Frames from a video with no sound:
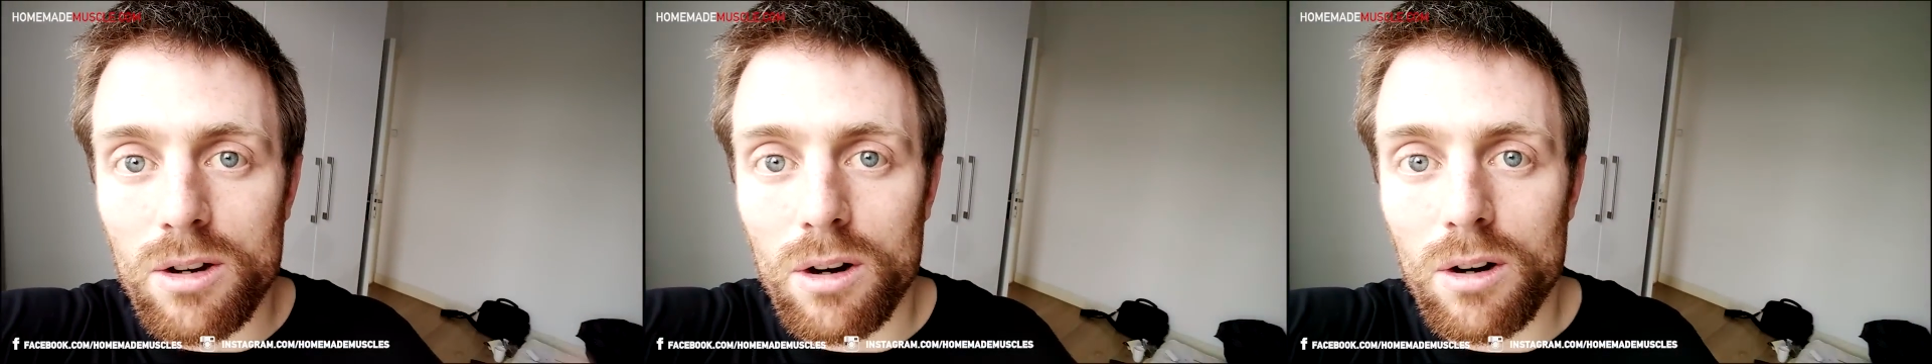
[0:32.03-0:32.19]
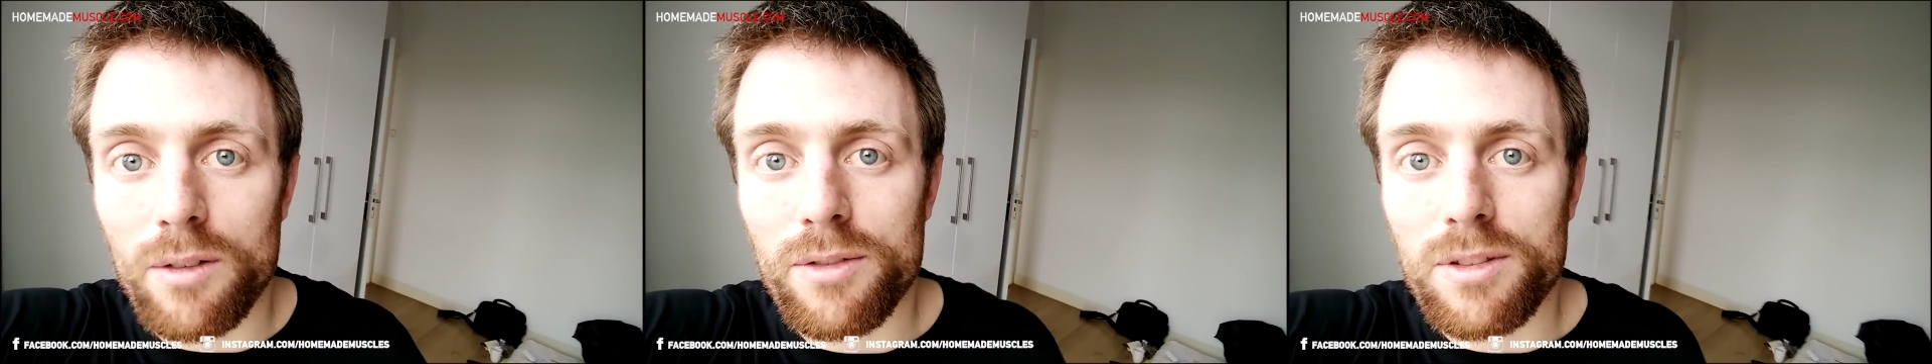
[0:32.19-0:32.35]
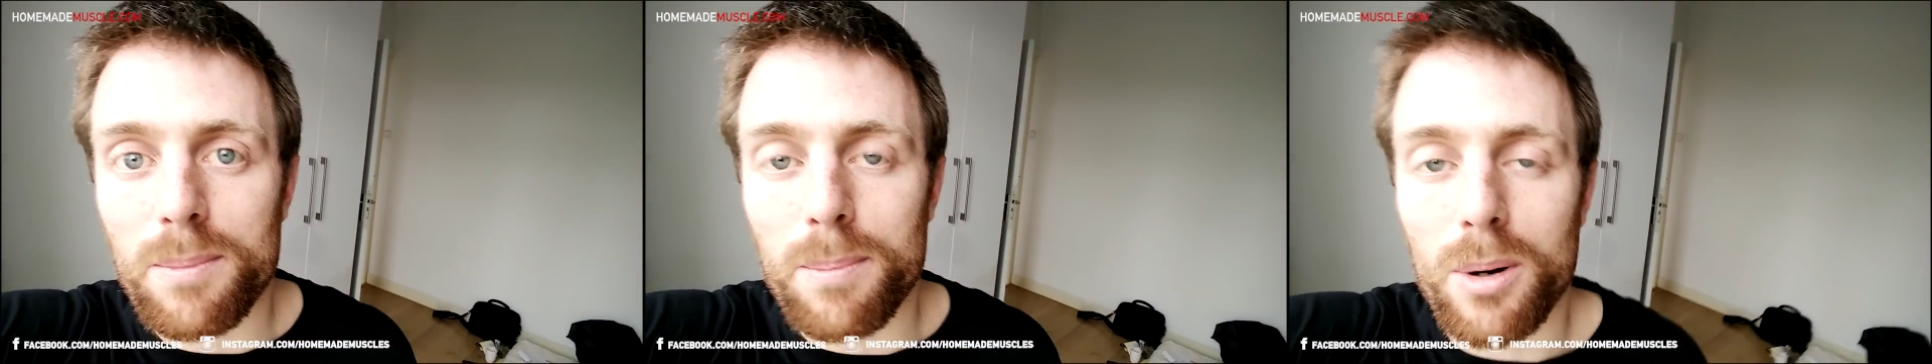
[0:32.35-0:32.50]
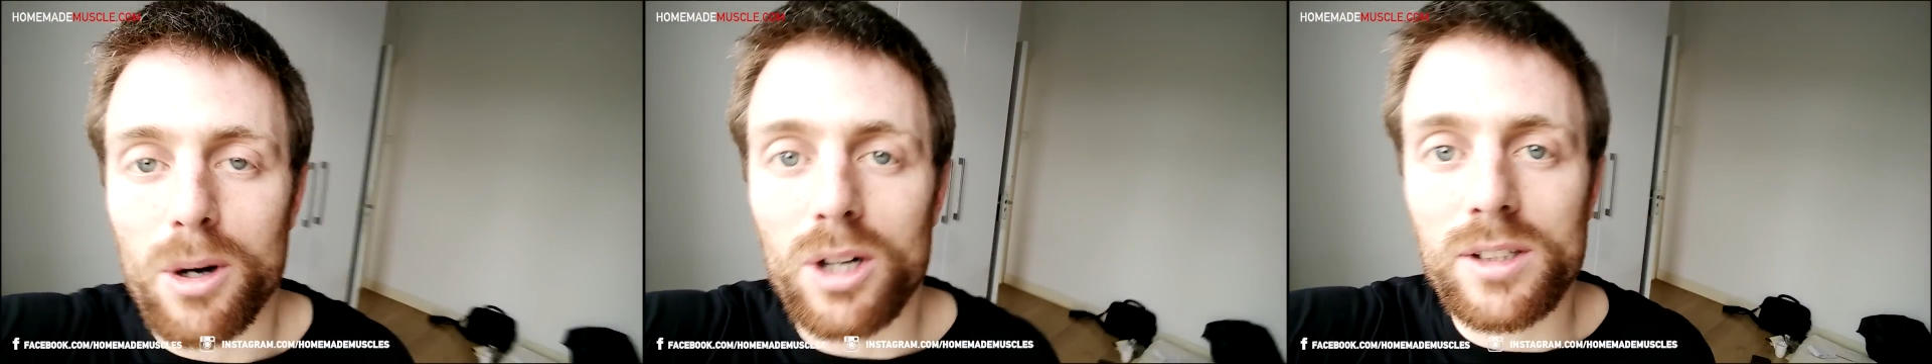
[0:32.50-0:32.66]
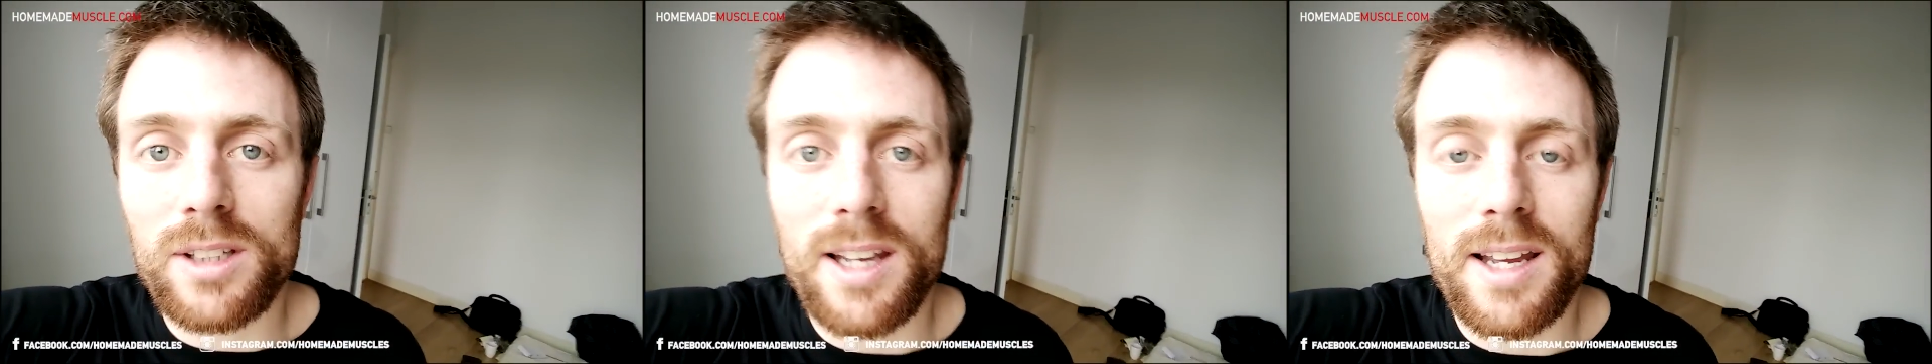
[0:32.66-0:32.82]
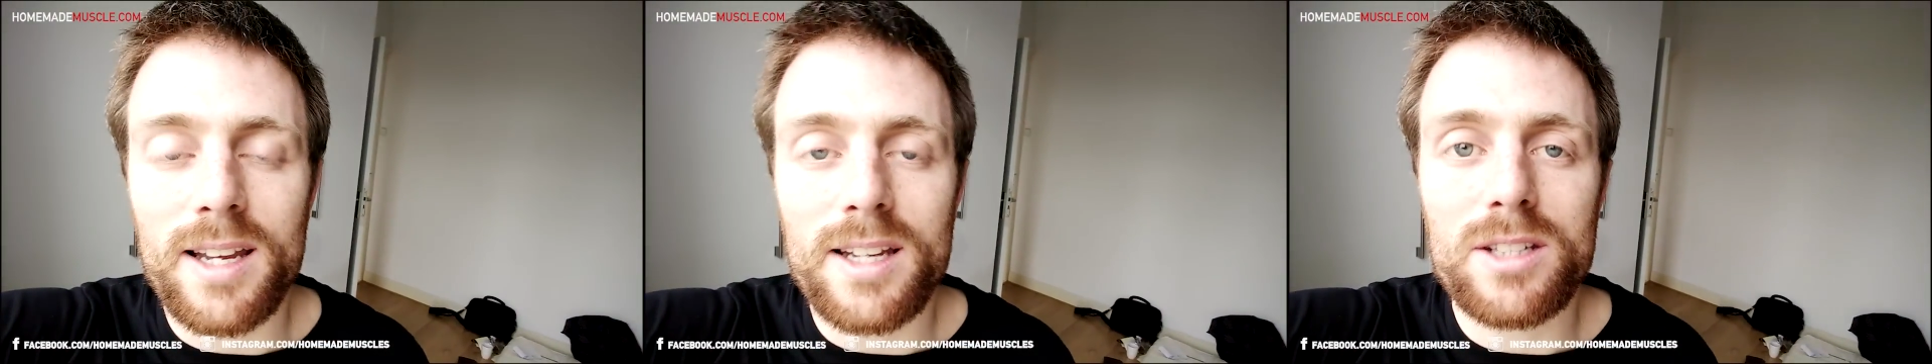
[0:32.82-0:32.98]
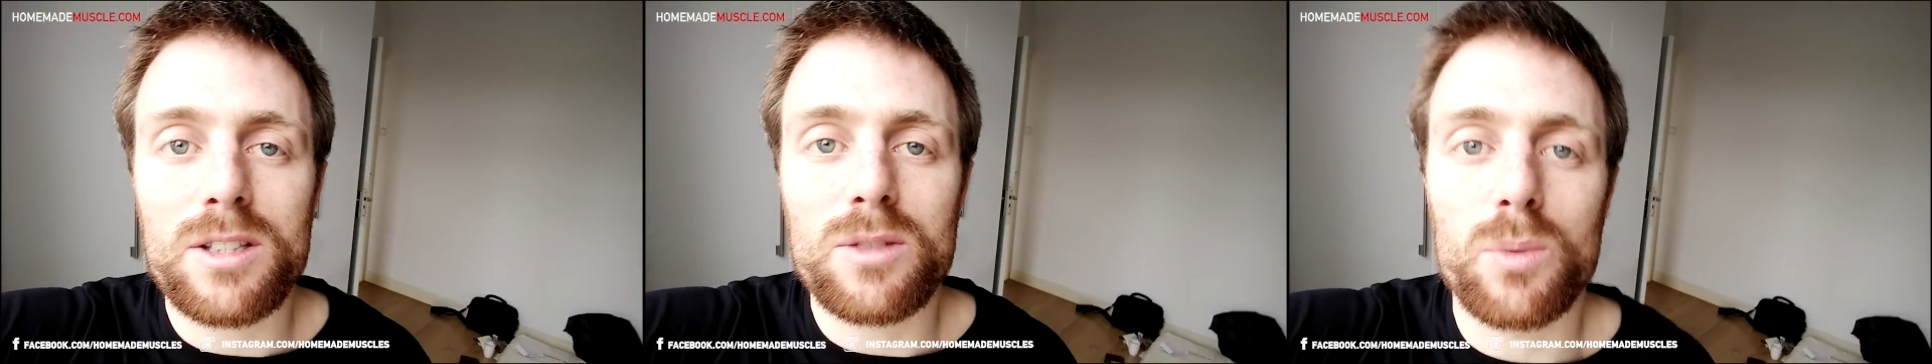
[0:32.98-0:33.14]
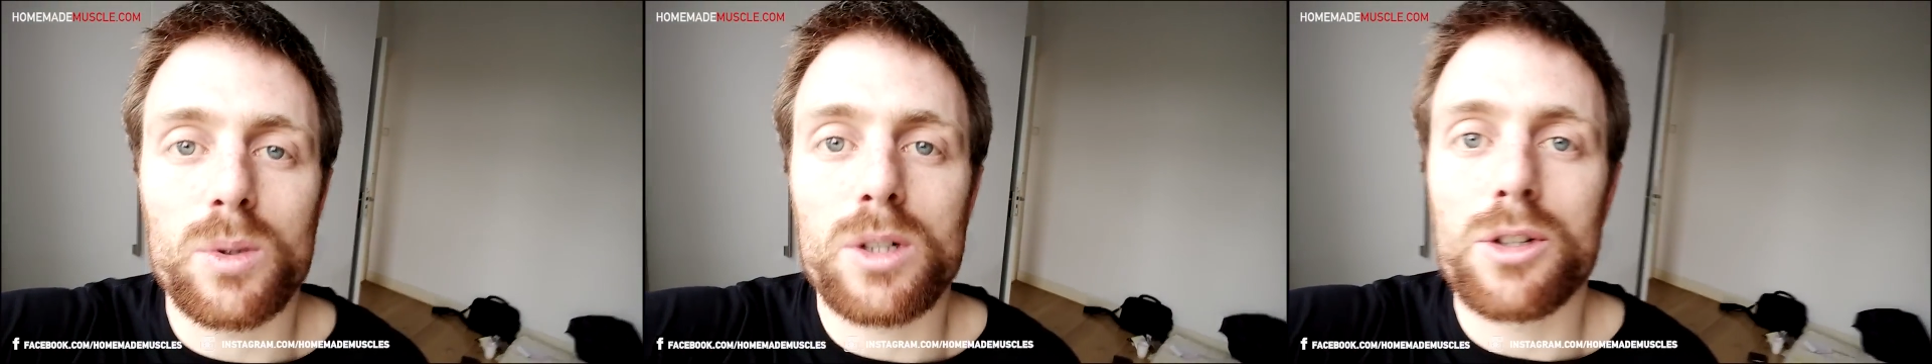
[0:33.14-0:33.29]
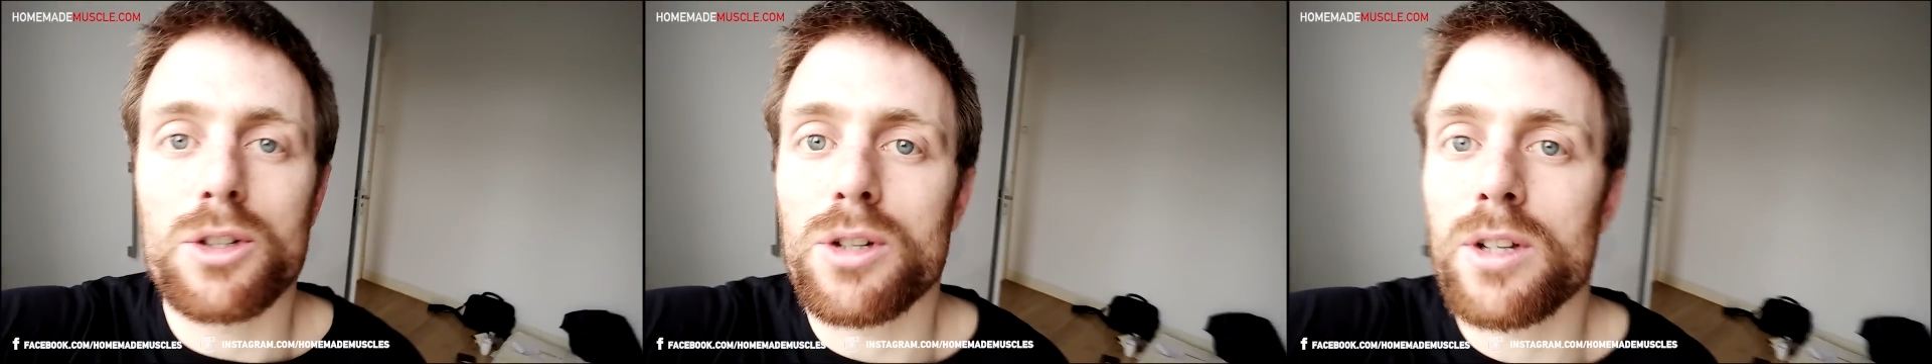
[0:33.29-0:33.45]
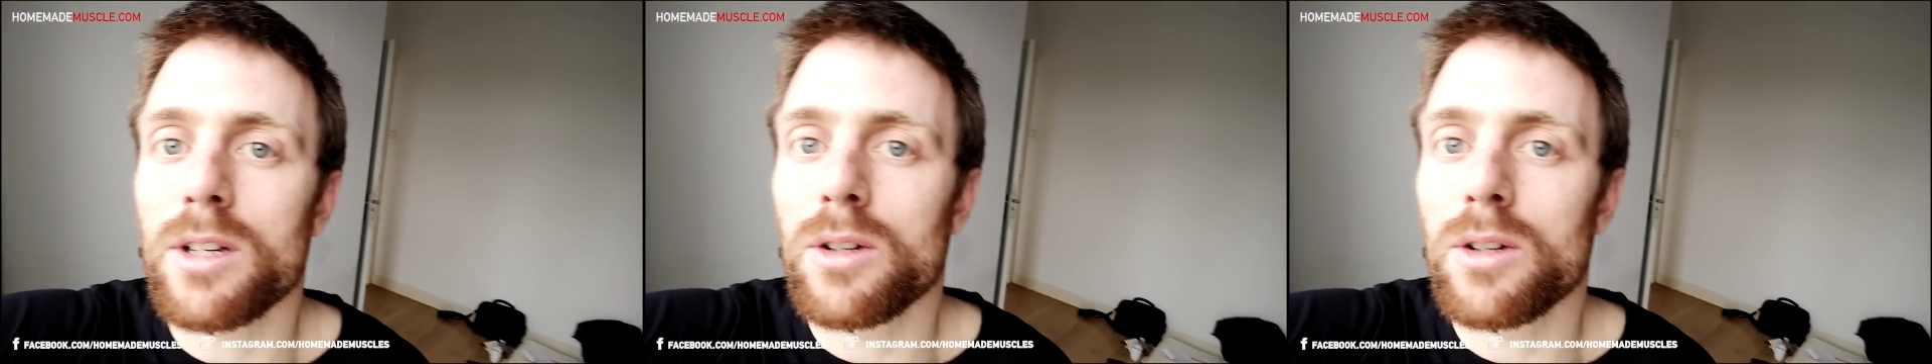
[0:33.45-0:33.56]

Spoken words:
of the podcast where you